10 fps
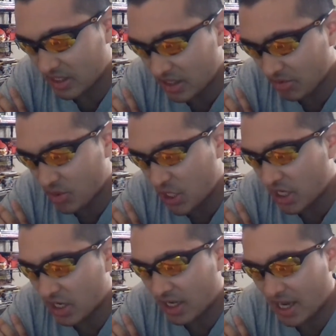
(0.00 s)
Never
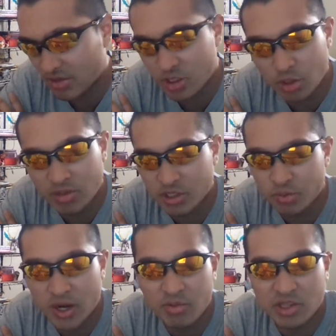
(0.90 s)
thought I had so much
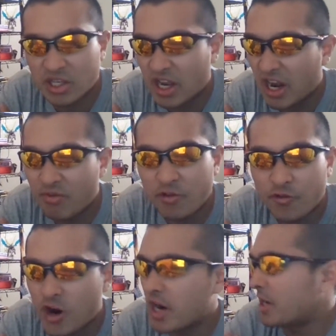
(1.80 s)
fun with it. Every
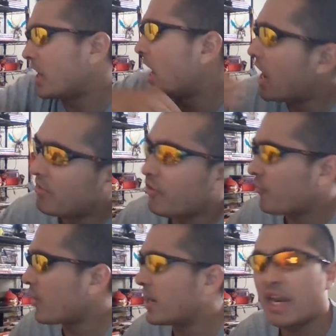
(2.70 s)
Friday, every
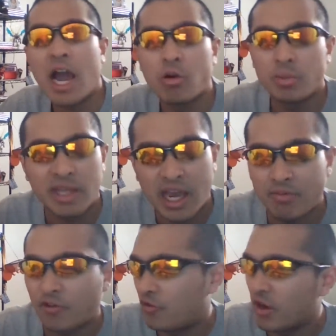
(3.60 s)
Friday I will be
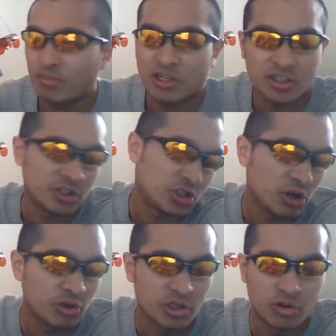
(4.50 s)
having fun because of
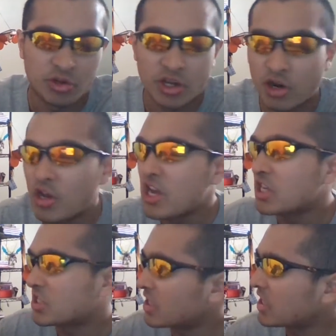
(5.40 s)
JoJo. You know,
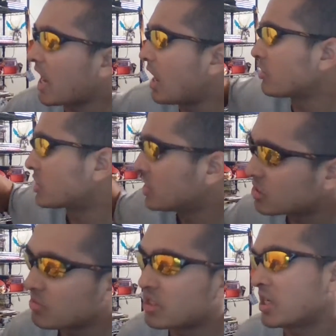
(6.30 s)
seeing how it
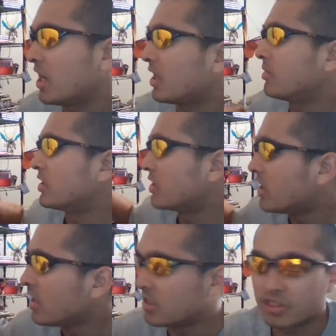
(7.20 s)
gives me this hype and
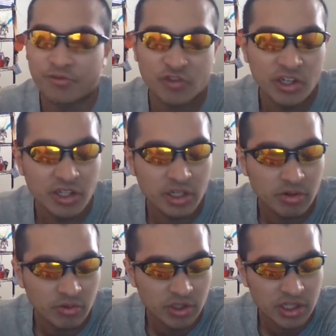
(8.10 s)
then this
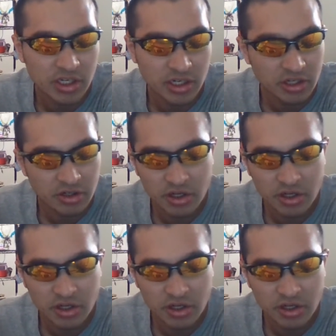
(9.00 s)
feeling within it.